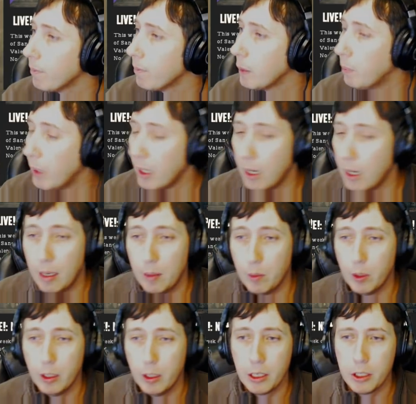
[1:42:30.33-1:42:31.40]
but
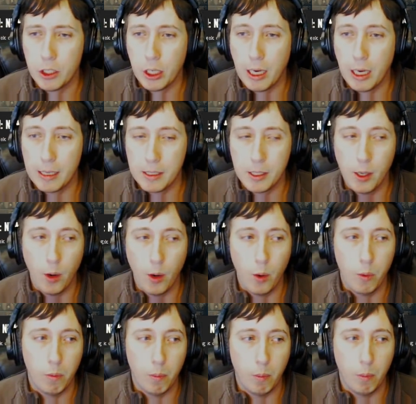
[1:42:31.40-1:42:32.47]
we'll let you guys know
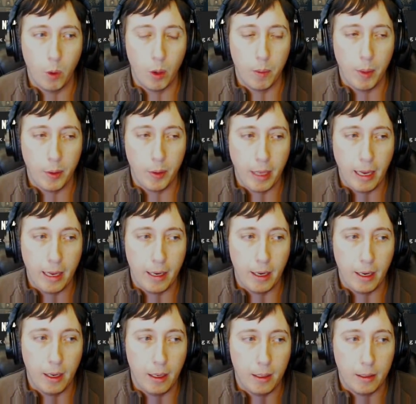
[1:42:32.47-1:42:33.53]
more about
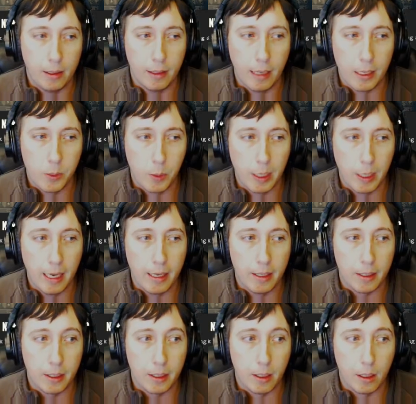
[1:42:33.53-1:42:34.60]
that as we
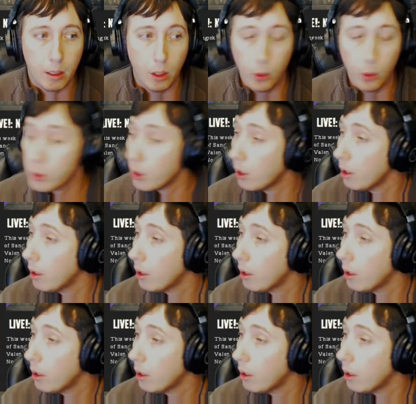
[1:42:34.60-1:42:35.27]
get closer.